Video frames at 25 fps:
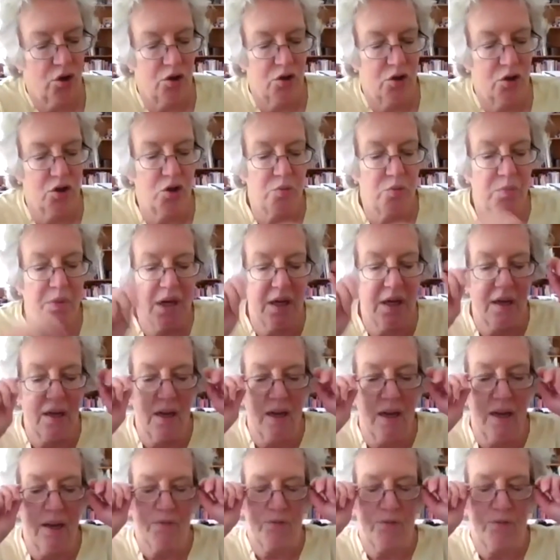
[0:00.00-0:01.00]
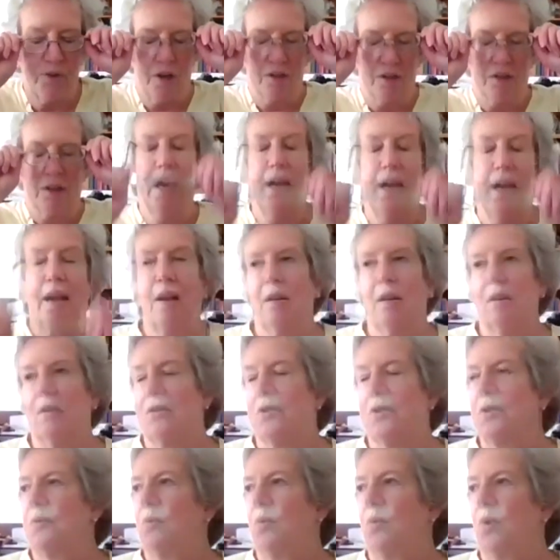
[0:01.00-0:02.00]
You mean if our
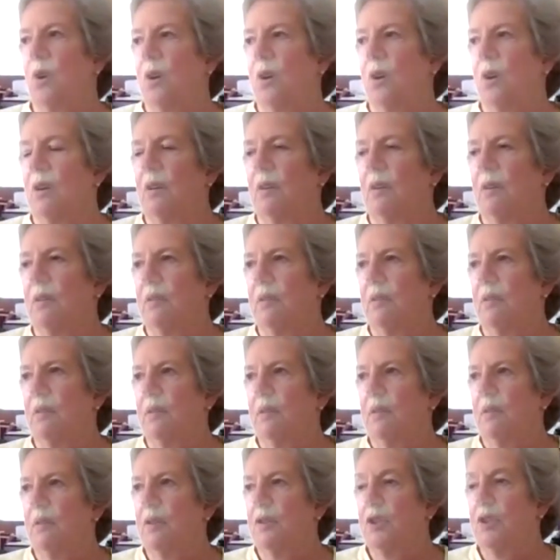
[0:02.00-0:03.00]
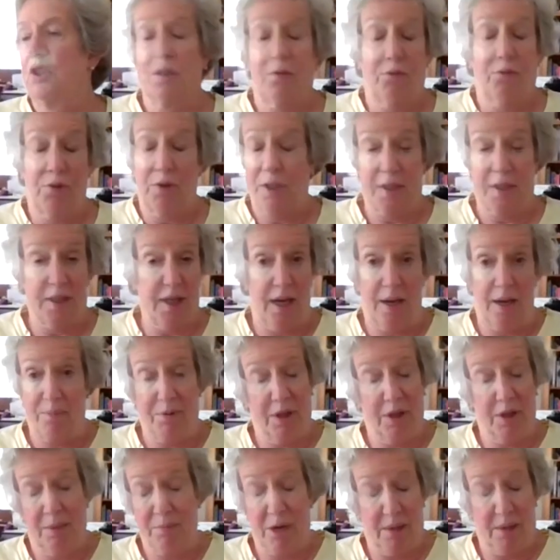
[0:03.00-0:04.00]
layers were but just for
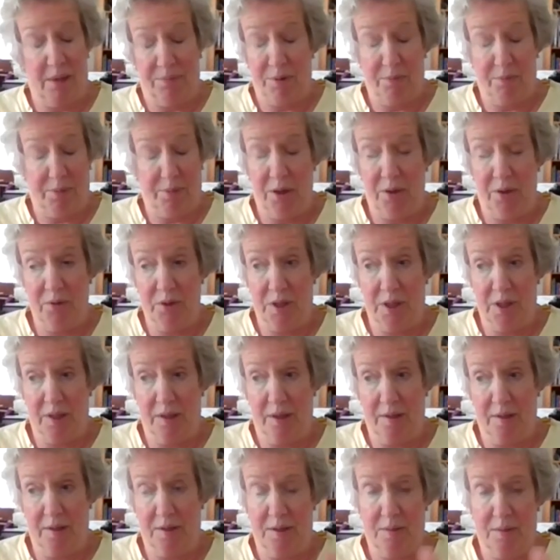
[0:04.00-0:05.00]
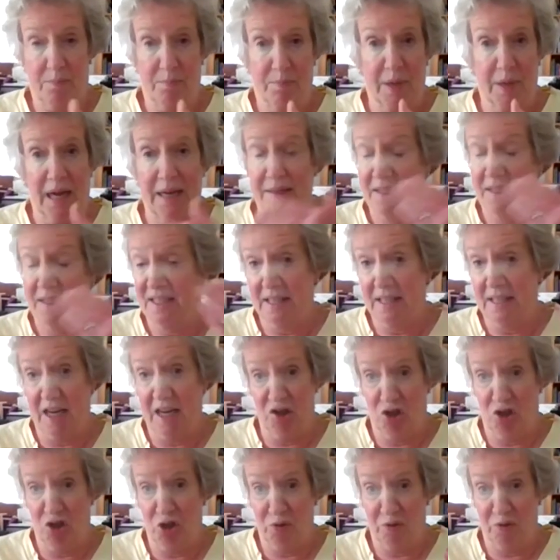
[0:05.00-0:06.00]
example, I'm not proposing this by
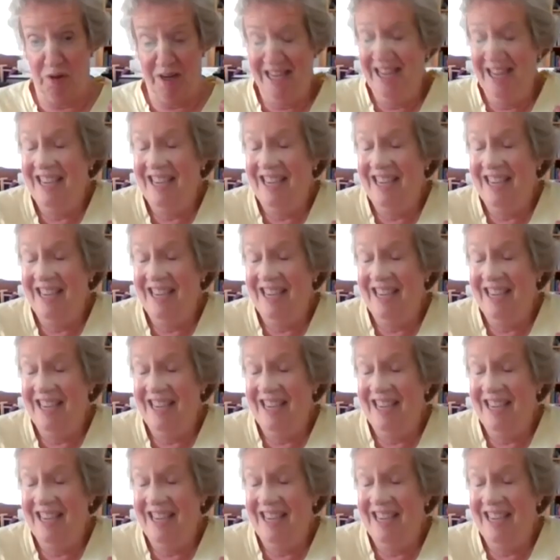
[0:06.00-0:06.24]
century.